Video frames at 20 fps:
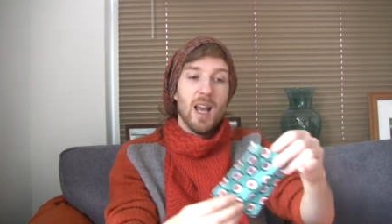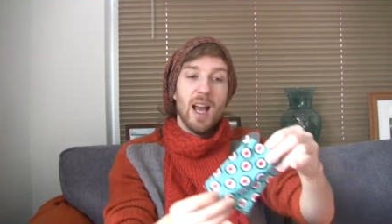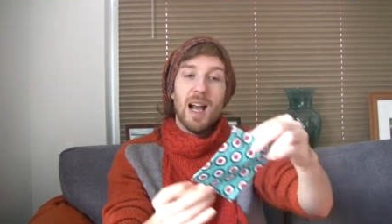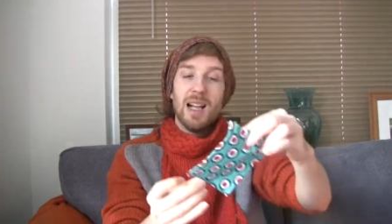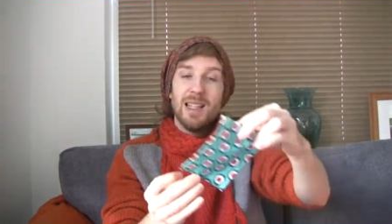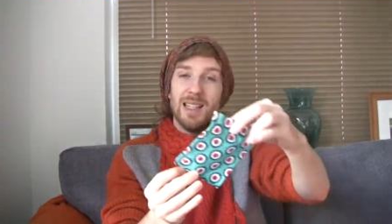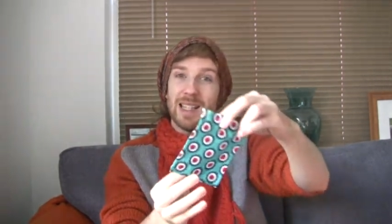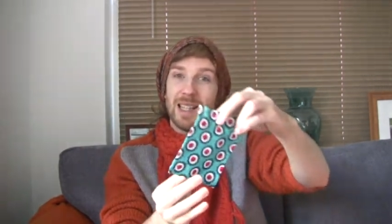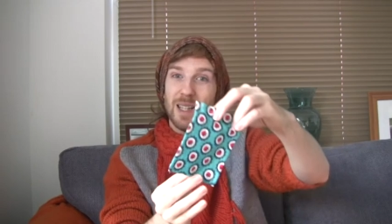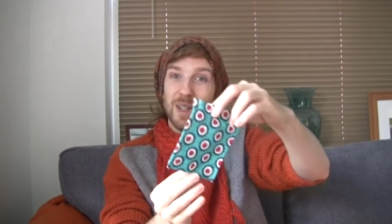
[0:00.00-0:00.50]

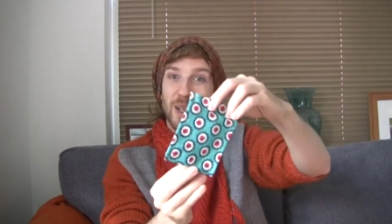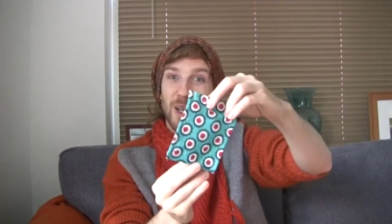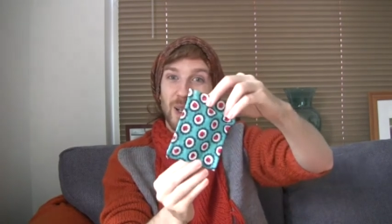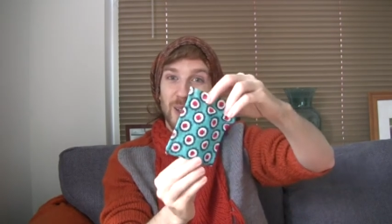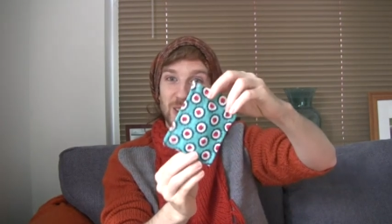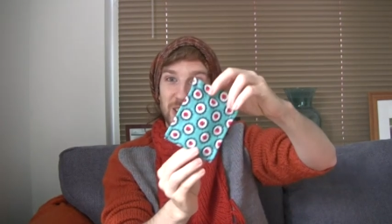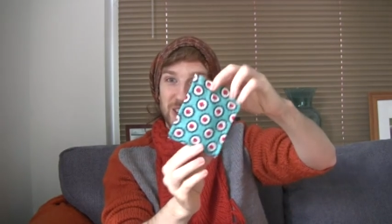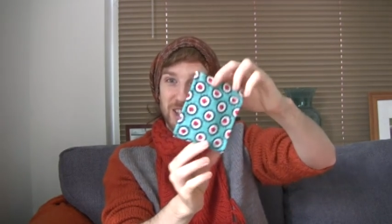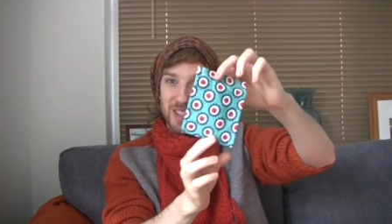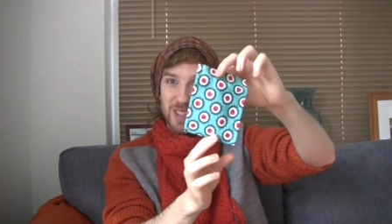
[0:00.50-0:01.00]
a little
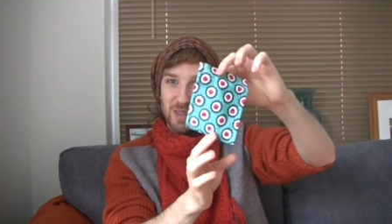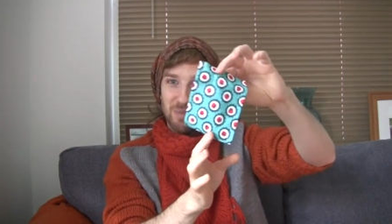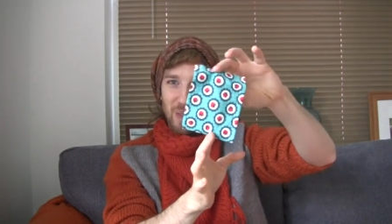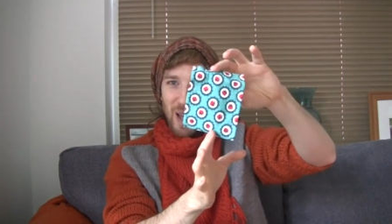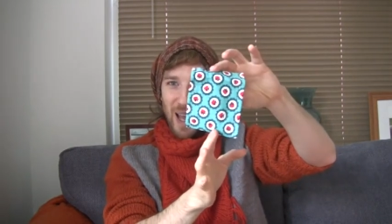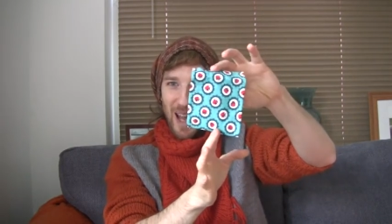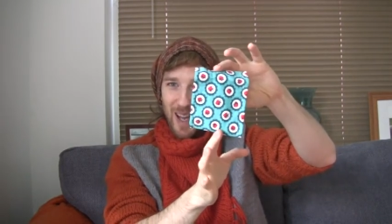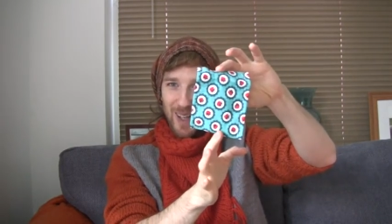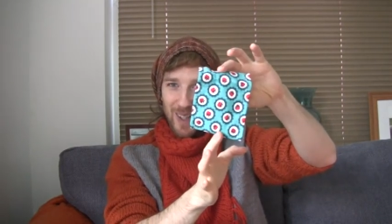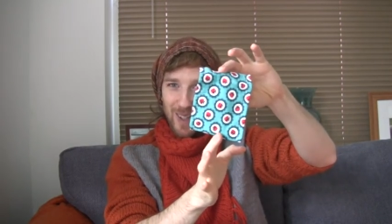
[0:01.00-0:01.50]
notions
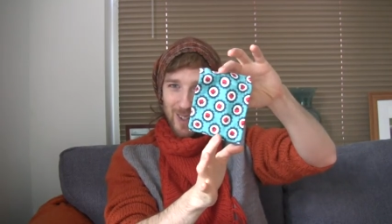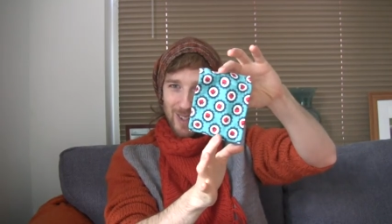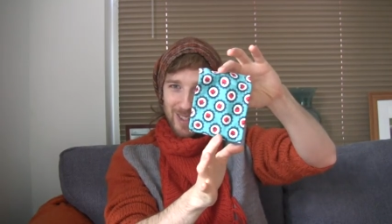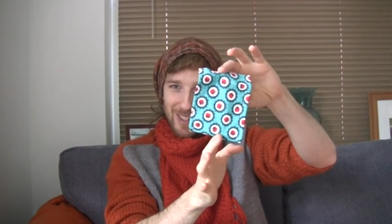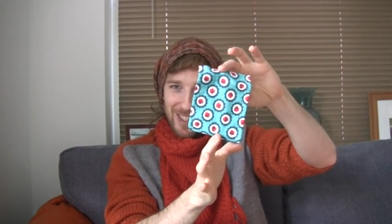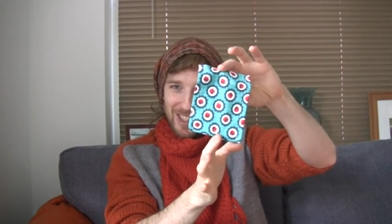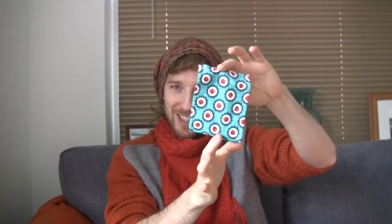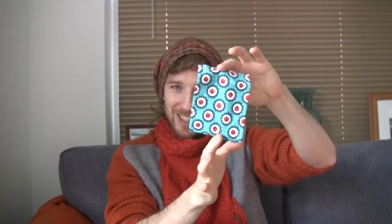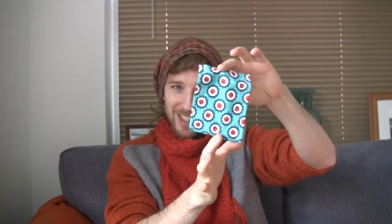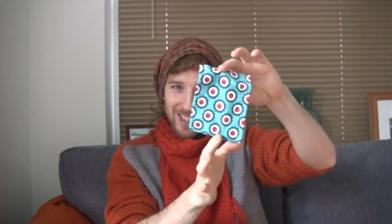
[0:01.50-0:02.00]

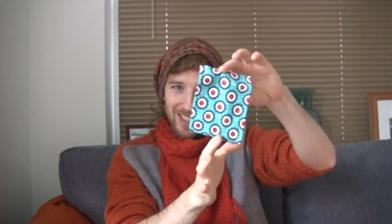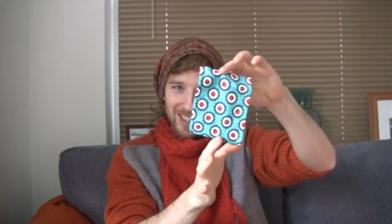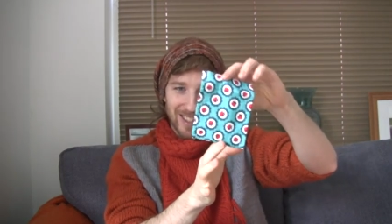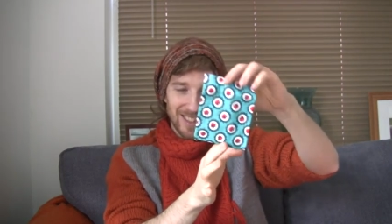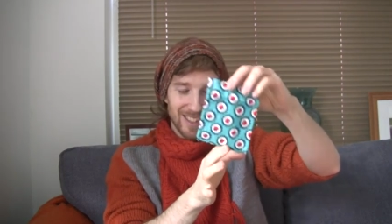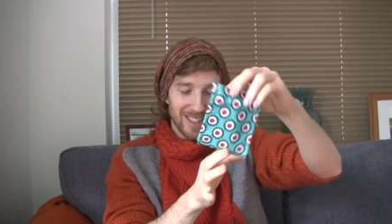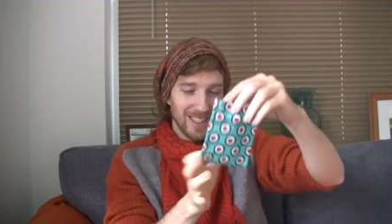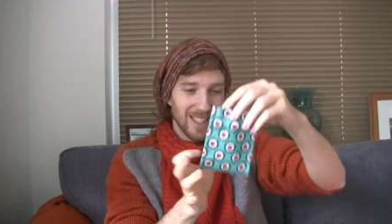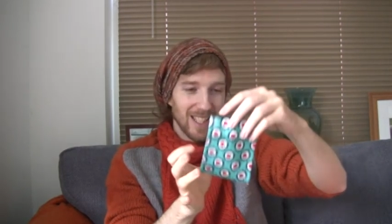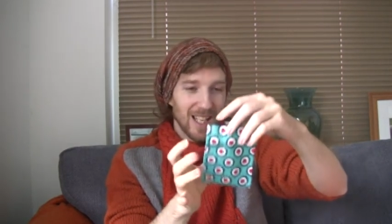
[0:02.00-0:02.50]
pouch.
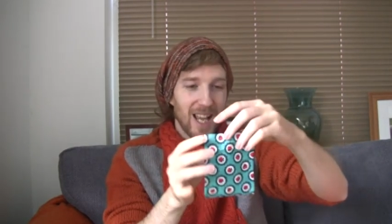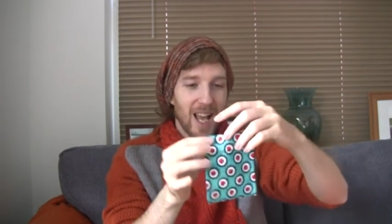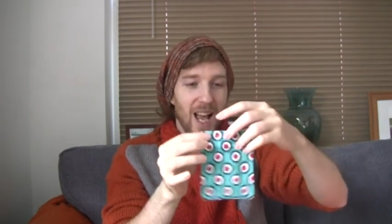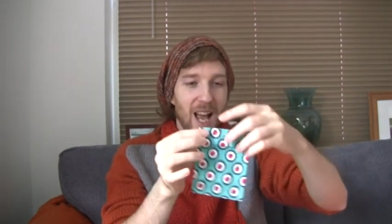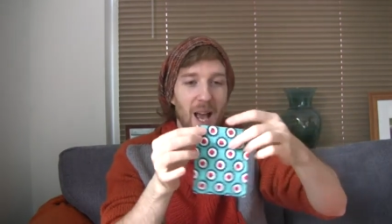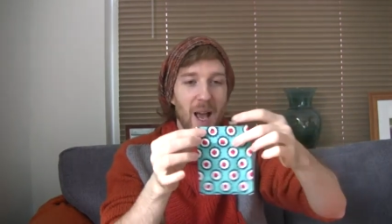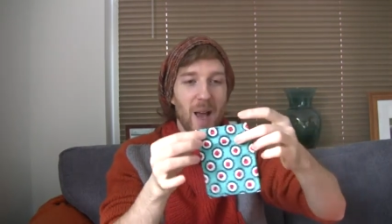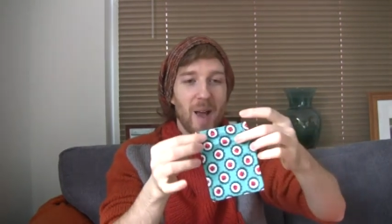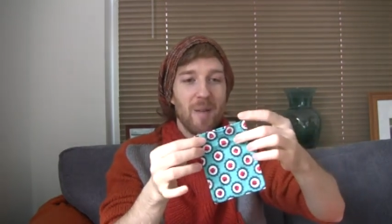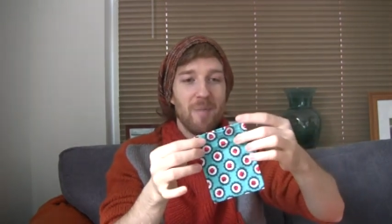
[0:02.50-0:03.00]

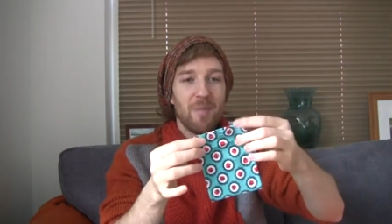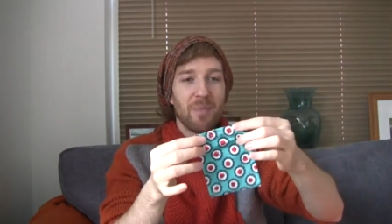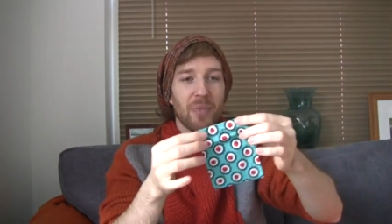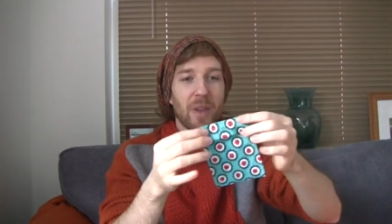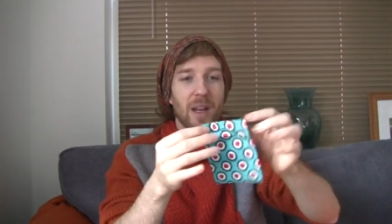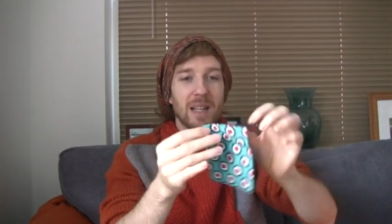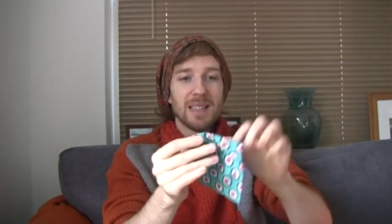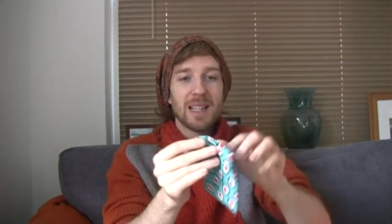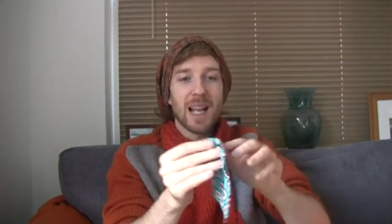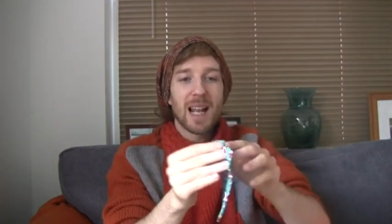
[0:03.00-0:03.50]

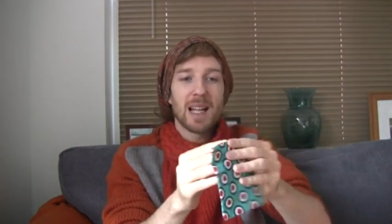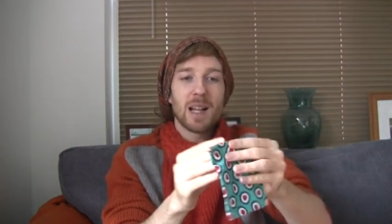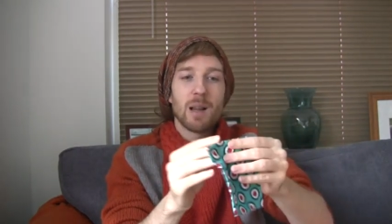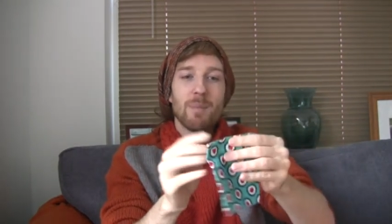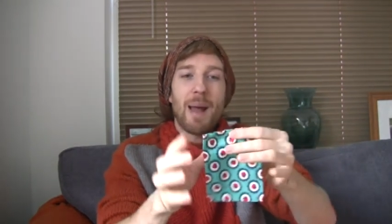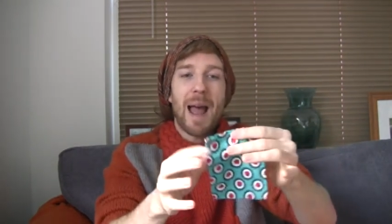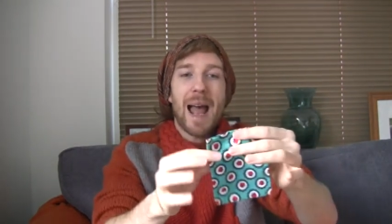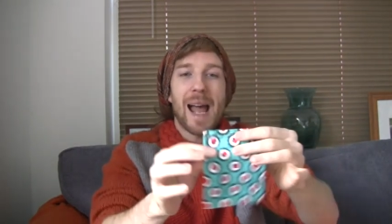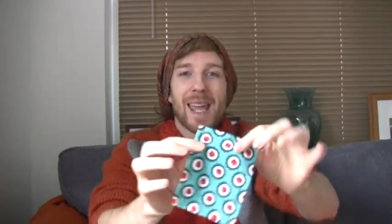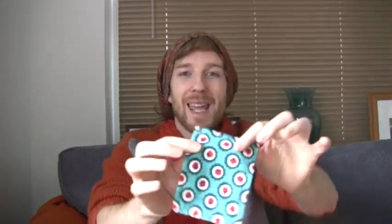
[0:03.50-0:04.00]
It's like a little
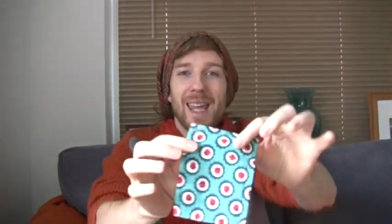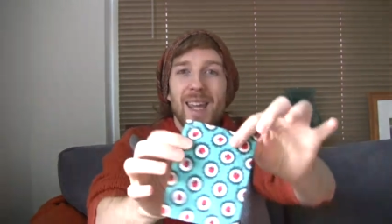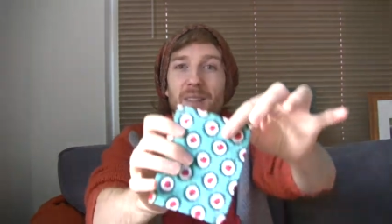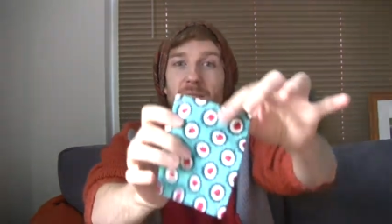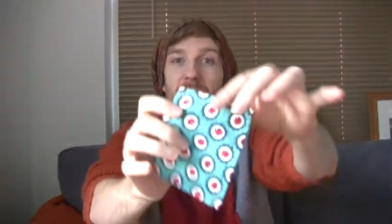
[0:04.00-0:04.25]
baggie,